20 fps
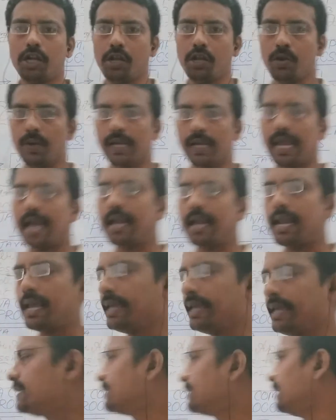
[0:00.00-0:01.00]
you can
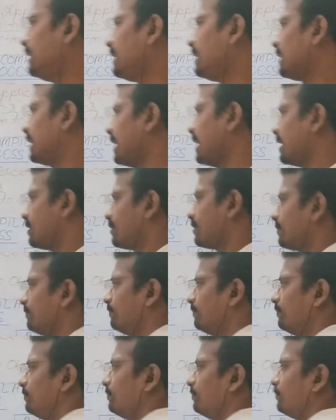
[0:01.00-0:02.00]
easily get
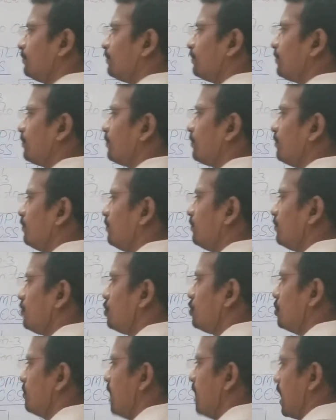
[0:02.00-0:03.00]

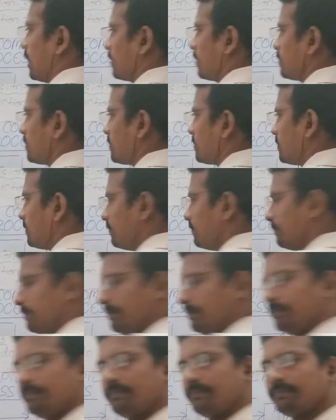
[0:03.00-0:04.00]
2 marks.
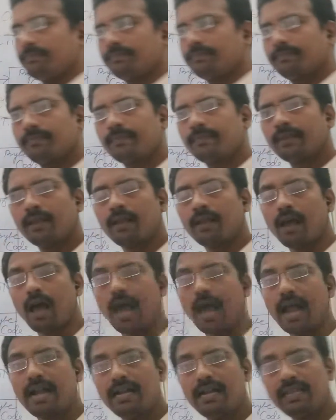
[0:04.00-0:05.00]

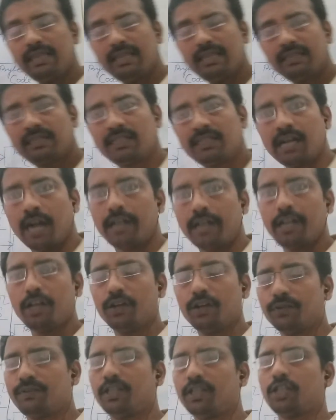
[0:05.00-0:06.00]
And in the starting
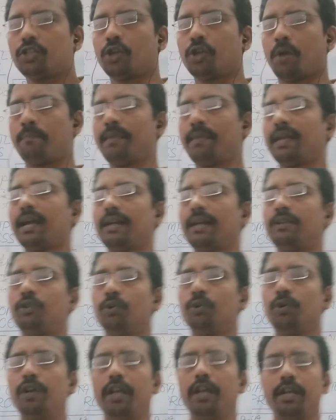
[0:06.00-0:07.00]
of this topic, I
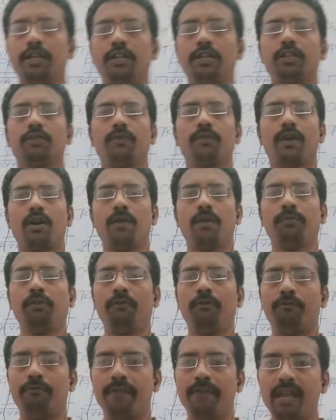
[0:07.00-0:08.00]
told it is one of the
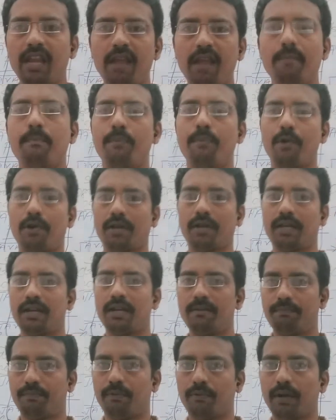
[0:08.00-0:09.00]
very
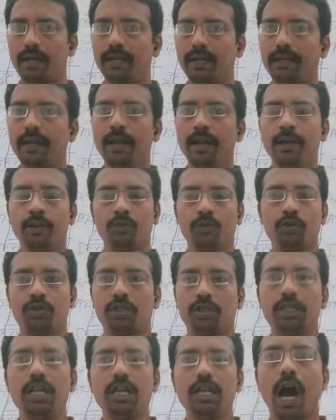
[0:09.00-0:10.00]
important point. So
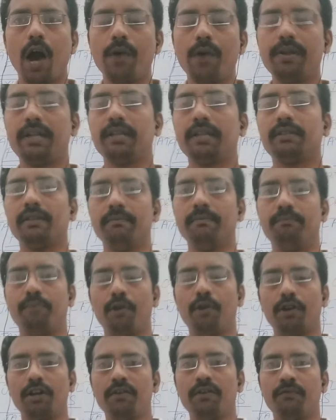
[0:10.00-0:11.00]
see how it is
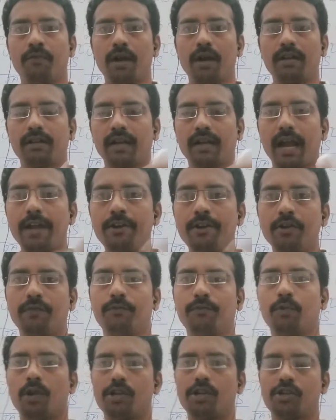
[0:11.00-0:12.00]
important, what kind of
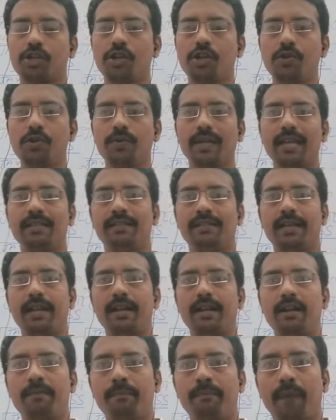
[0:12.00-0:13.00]
question you can
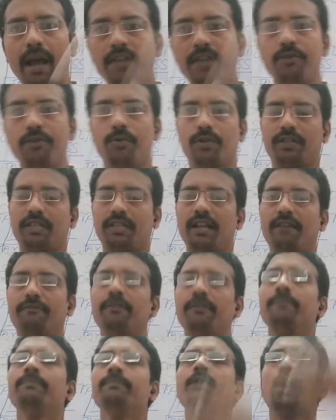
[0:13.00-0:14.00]
generate by yourself
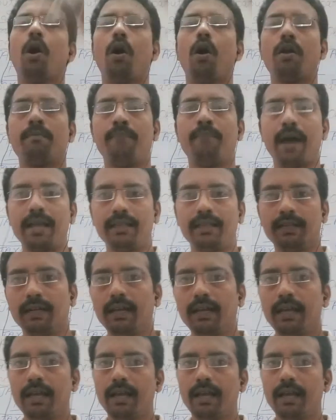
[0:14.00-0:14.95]
or by the